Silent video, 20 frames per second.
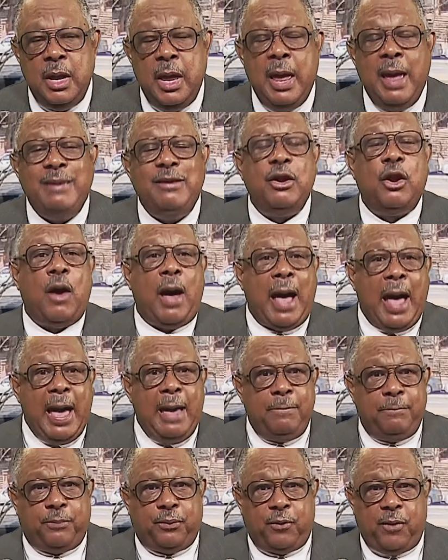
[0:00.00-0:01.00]
You know,
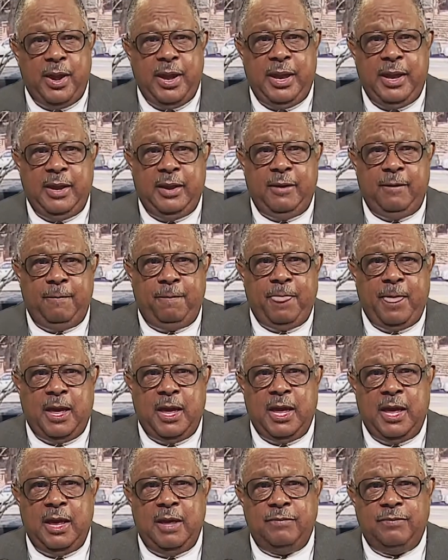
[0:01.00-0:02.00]
I'm praying
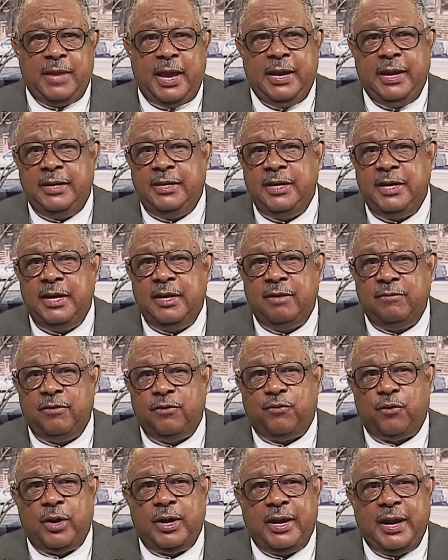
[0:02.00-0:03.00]
uh, that at the end of the
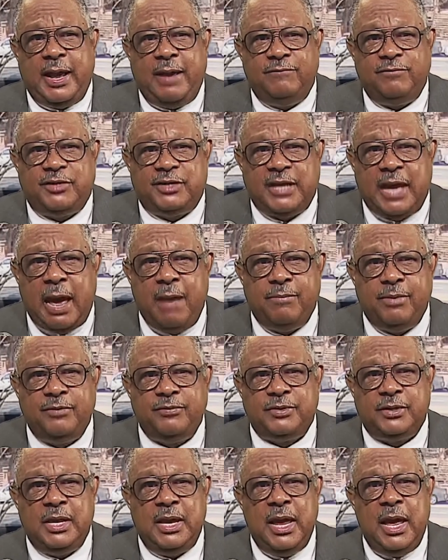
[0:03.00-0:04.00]
49
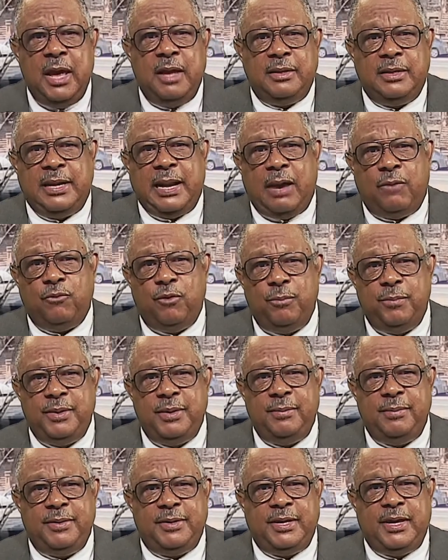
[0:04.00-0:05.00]
Sabbaths that I will be
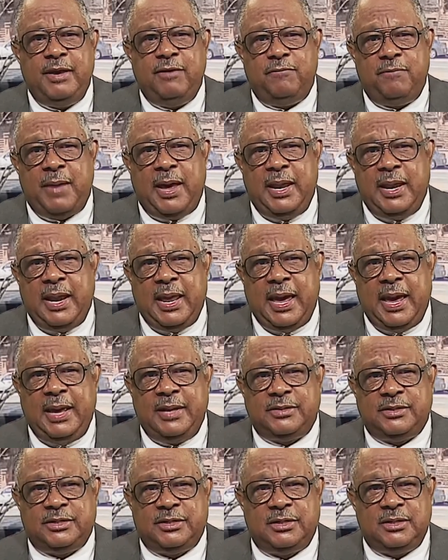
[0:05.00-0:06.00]
able to give my
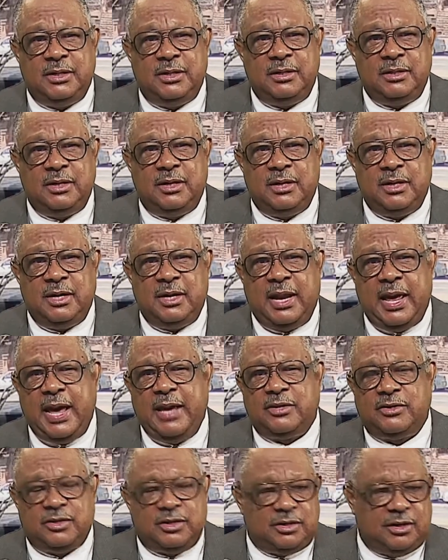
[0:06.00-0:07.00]
last, the, the
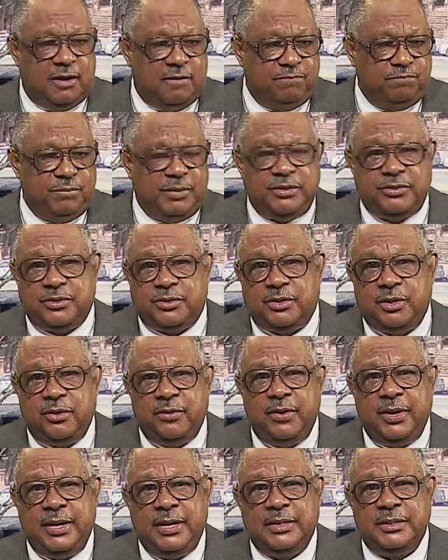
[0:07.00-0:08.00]
last of
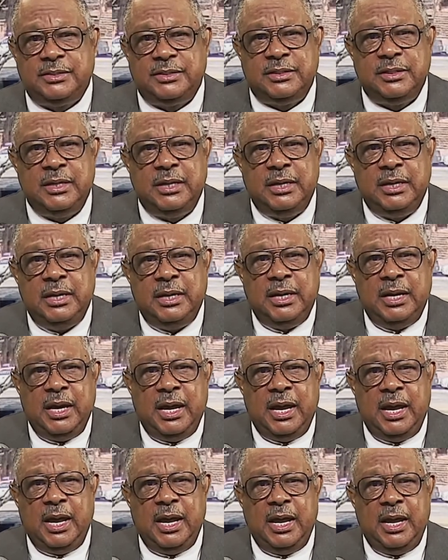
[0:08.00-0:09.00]
mysterious
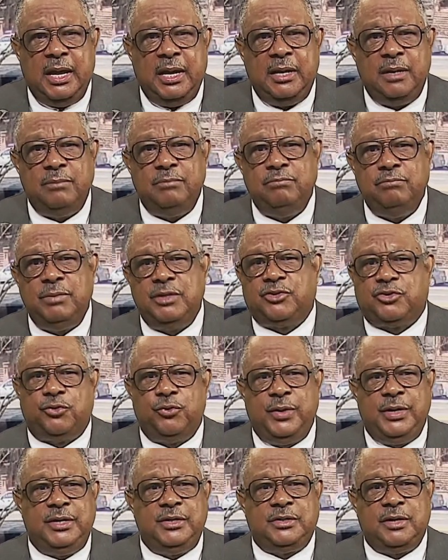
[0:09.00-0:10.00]
uh,
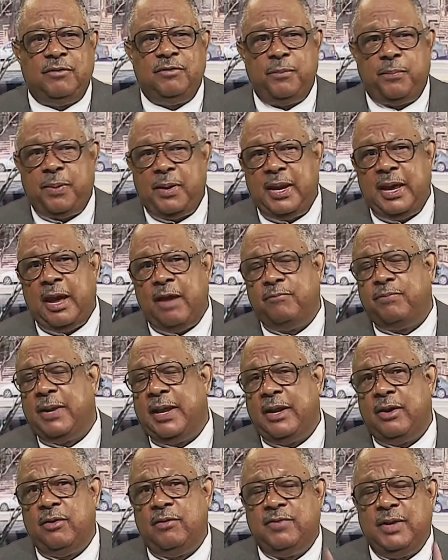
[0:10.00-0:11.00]
mysteries of the plan, of
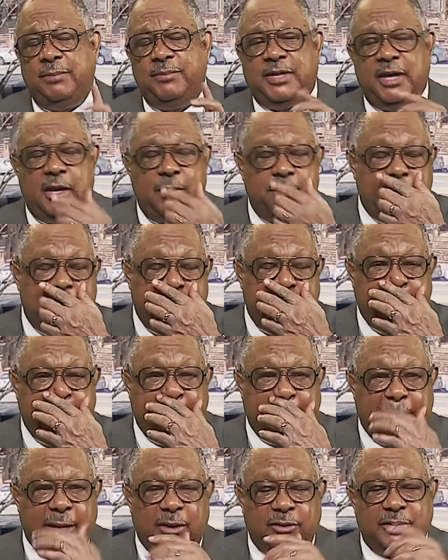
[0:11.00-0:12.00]
planet Earth. Let me tell you about that, and
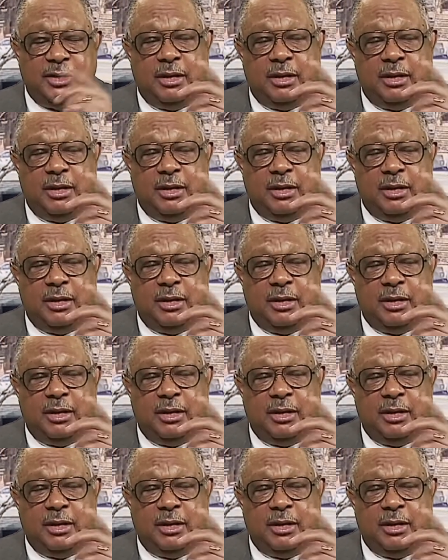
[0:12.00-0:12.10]
then I'm going to take